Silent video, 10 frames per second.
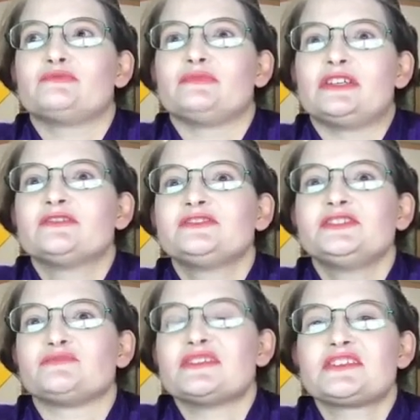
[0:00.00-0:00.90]
here's
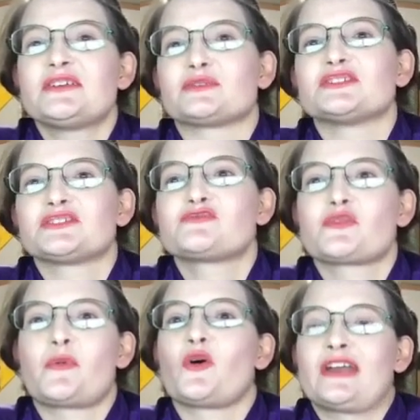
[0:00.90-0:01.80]
this missing persons
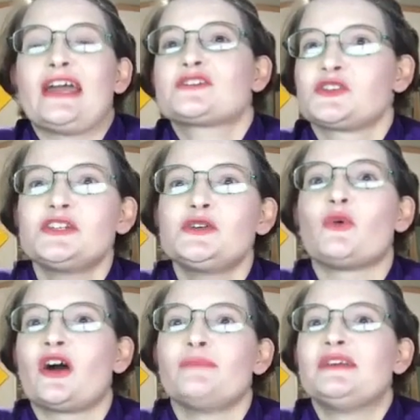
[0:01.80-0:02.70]
report. Actually, you
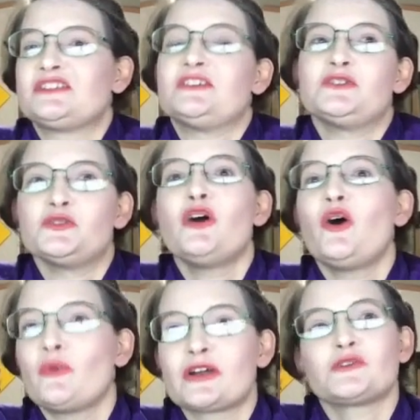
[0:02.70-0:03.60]
are missing. You
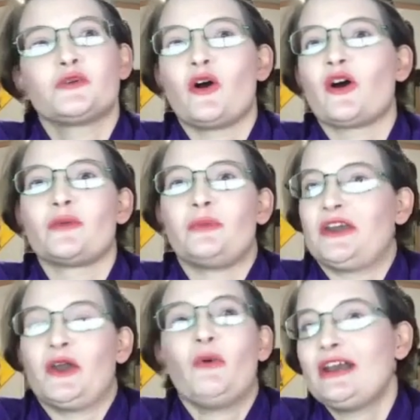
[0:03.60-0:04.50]
know where you are, but
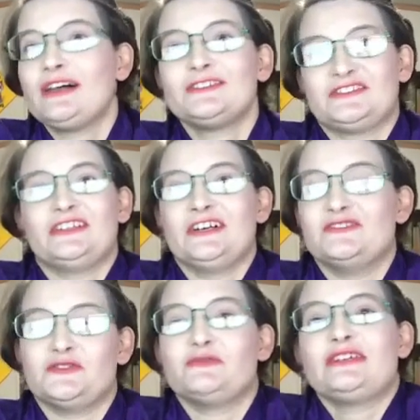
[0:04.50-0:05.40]
no one else
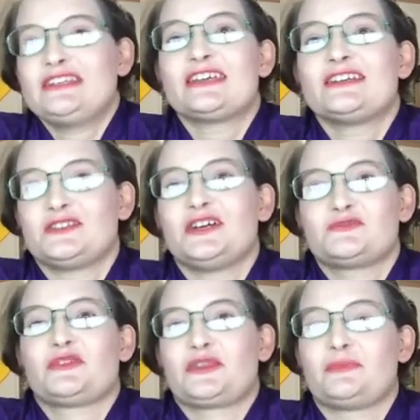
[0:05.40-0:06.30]
does. You need to get in touch
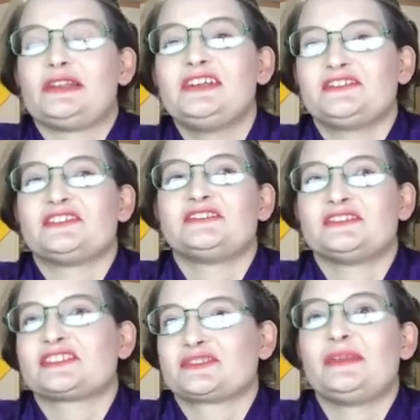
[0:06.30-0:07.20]
with the police
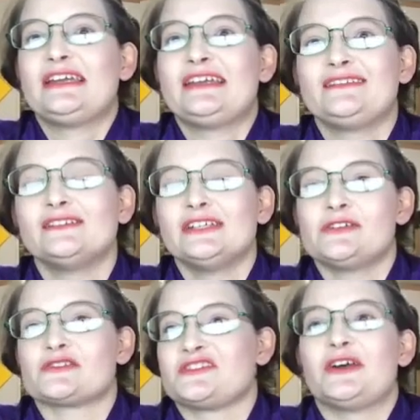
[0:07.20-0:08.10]
and explain
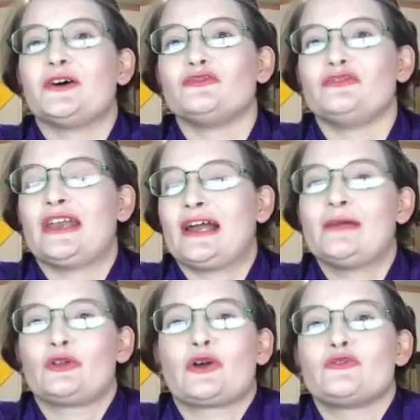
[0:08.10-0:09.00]
yourself. And I
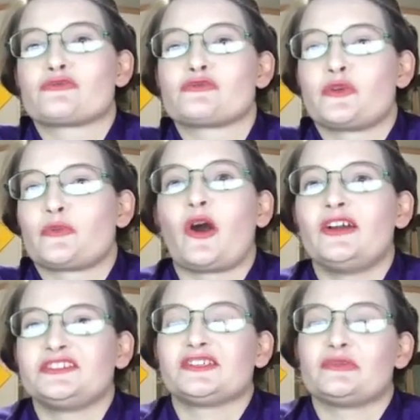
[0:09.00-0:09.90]
will go through the
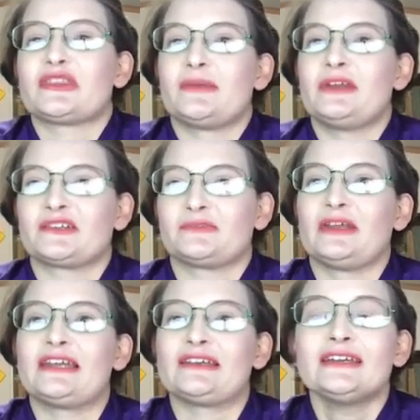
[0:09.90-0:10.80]
process with them and
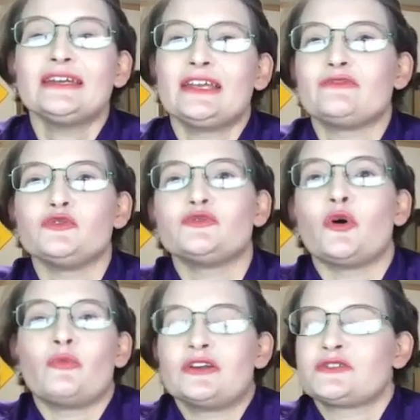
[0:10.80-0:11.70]
explain, if you
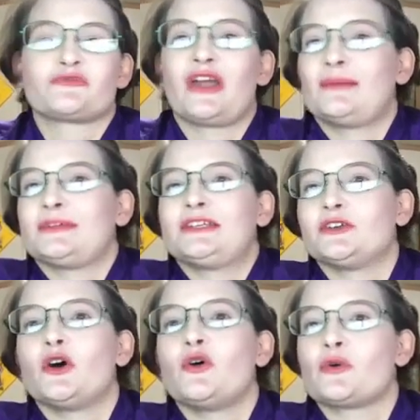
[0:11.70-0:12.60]
don't want your family to
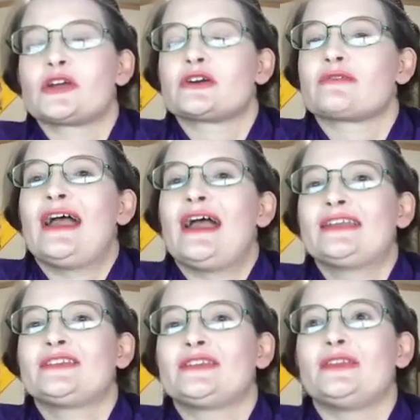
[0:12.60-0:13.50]
know where you're at,
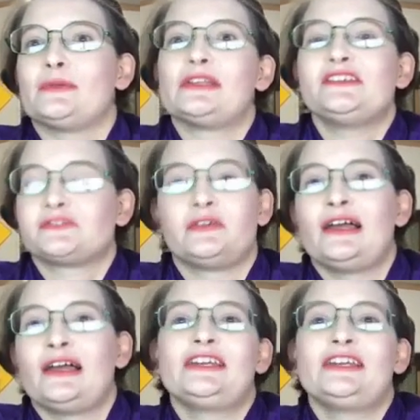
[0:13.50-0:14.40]
the police are
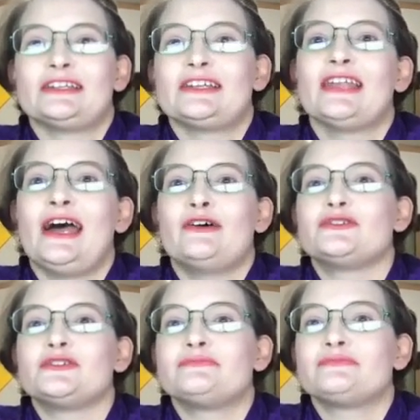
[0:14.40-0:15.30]
not legally allowed
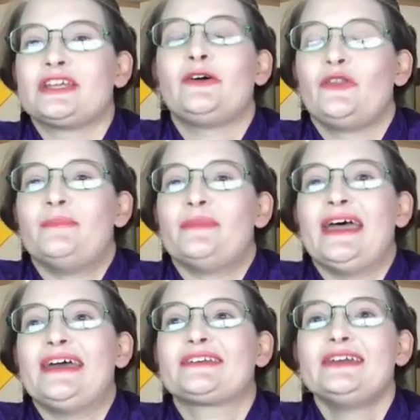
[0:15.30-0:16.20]
to tell them
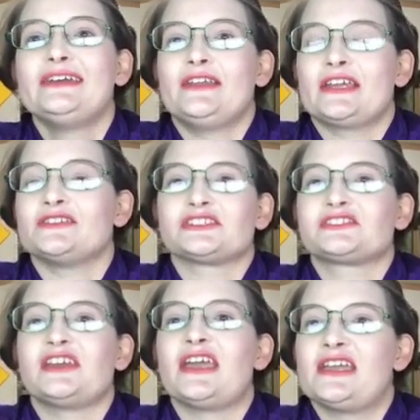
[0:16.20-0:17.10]
that. They can
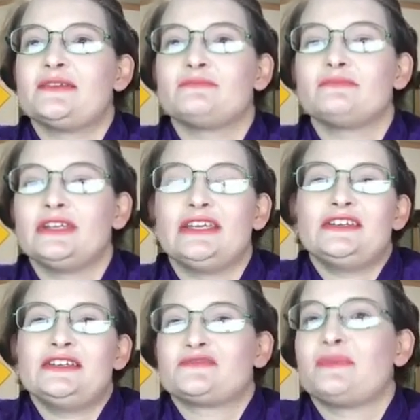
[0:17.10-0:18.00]
just say
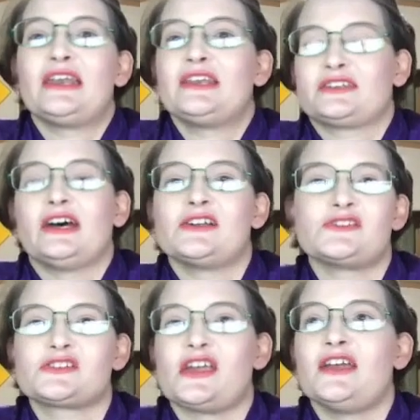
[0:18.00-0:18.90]
he's been in
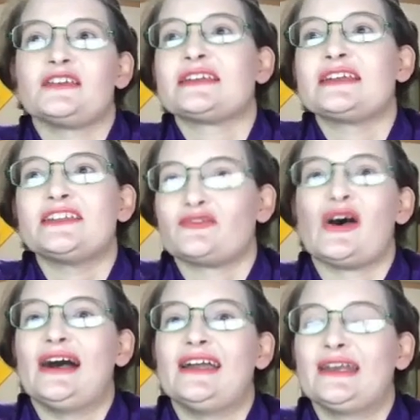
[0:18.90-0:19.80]
touch and he's
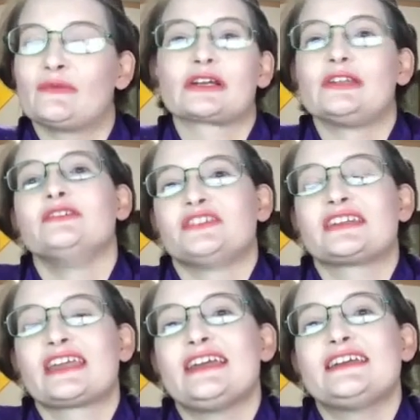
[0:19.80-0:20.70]
fine and we're closing
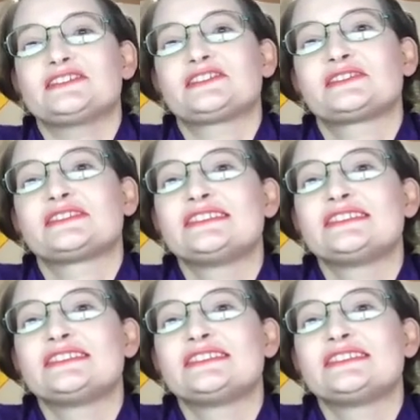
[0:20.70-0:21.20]
the case.